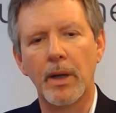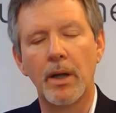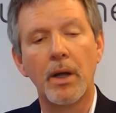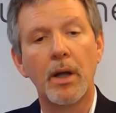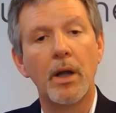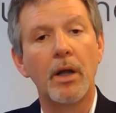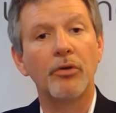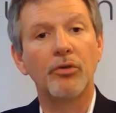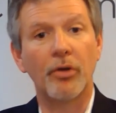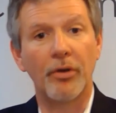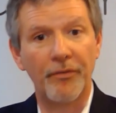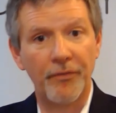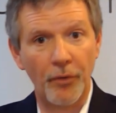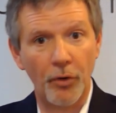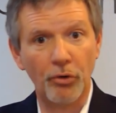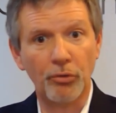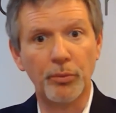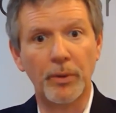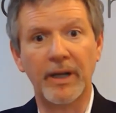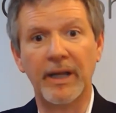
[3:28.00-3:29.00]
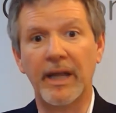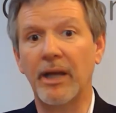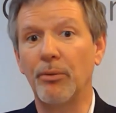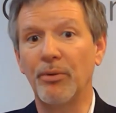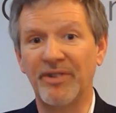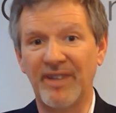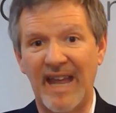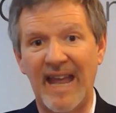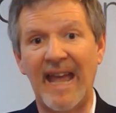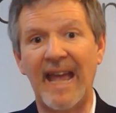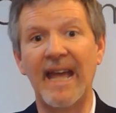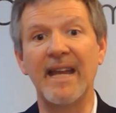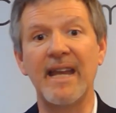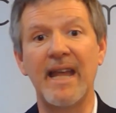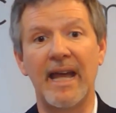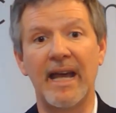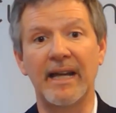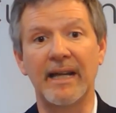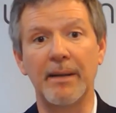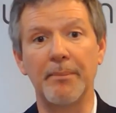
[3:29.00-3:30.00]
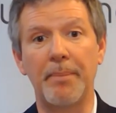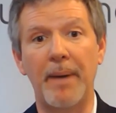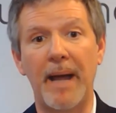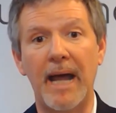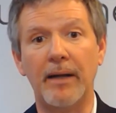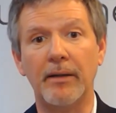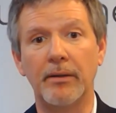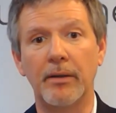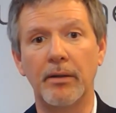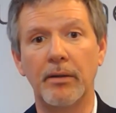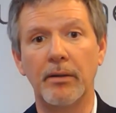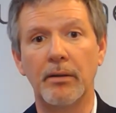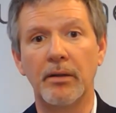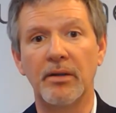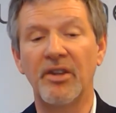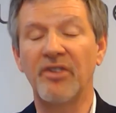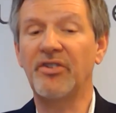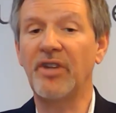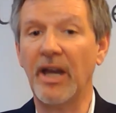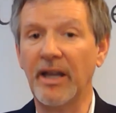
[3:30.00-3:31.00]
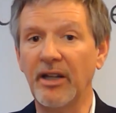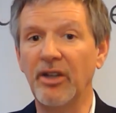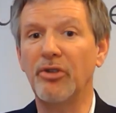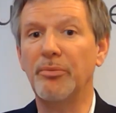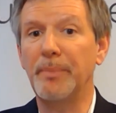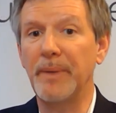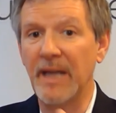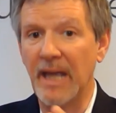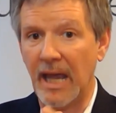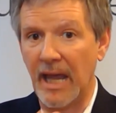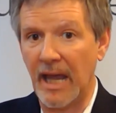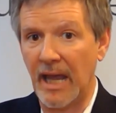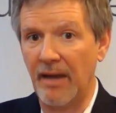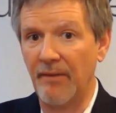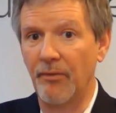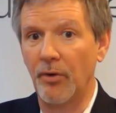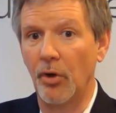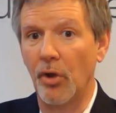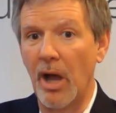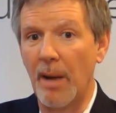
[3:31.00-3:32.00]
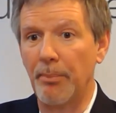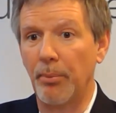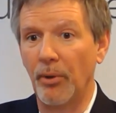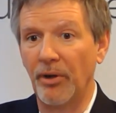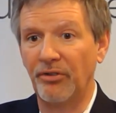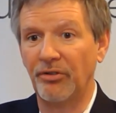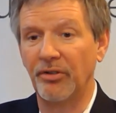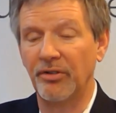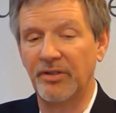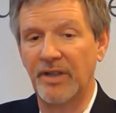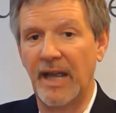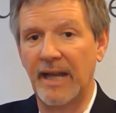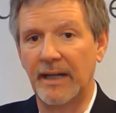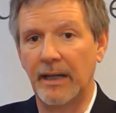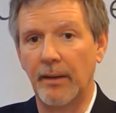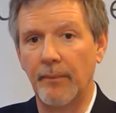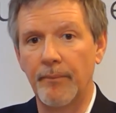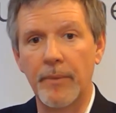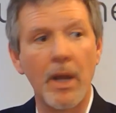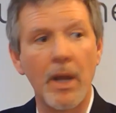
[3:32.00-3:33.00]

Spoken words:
So the first one, again, was end-to-end impact. The second is behavioral operational data.